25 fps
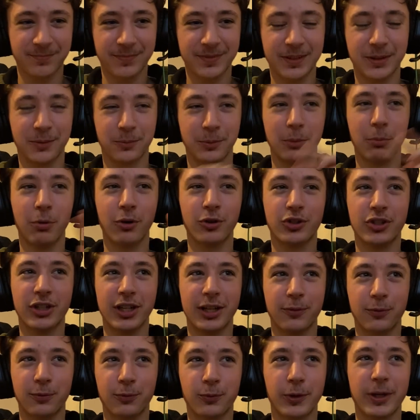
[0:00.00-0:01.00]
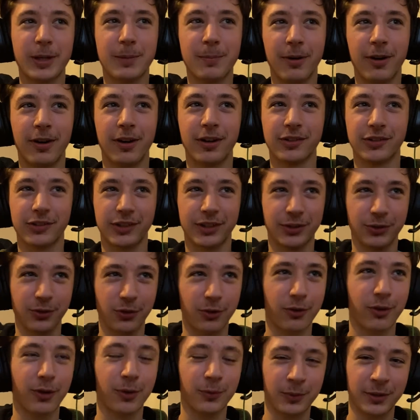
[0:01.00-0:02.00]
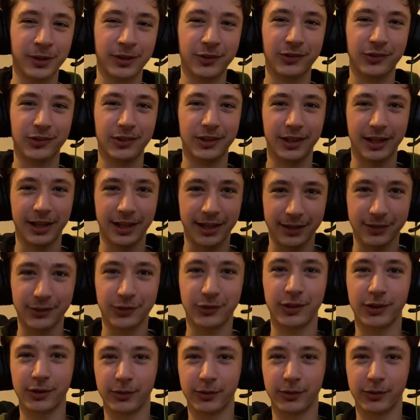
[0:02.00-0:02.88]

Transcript: We watched it in 3 parts in your office at sixth